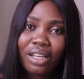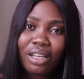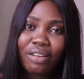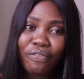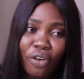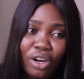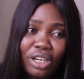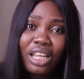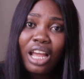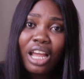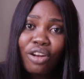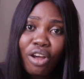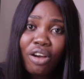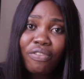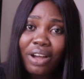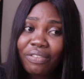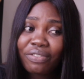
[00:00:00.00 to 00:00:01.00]
Funny
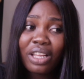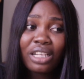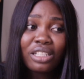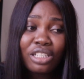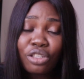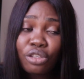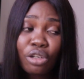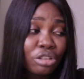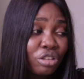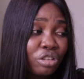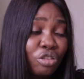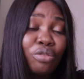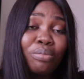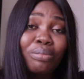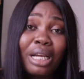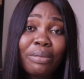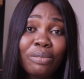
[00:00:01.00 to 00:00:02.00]
enough, after the surgery,
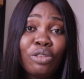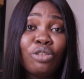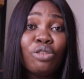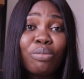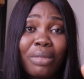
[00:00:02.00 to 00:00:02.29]
you